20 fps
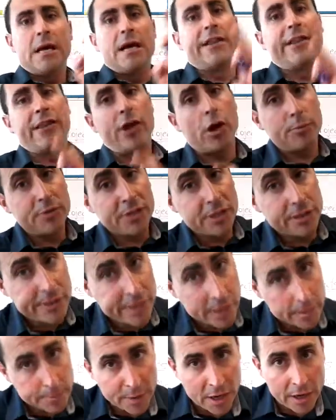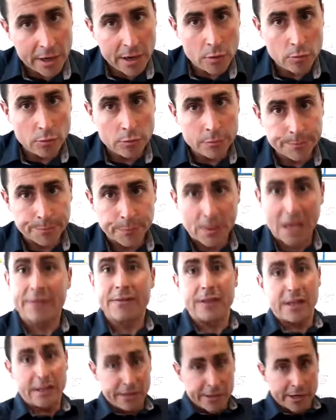the object direct pronoun and
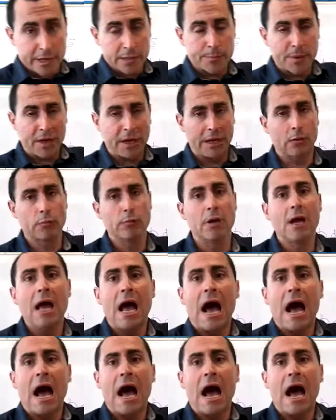the indirect pronoun,